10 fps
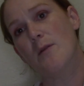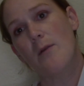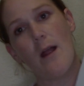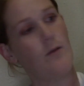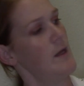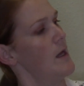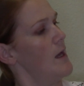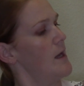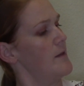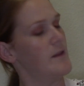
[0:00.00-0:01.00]
around,
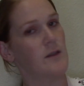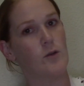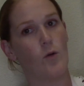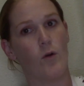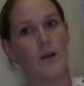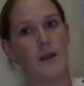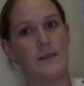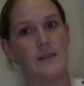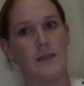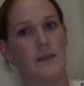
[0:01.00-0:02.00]
the little
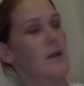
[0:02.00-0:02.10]
organizing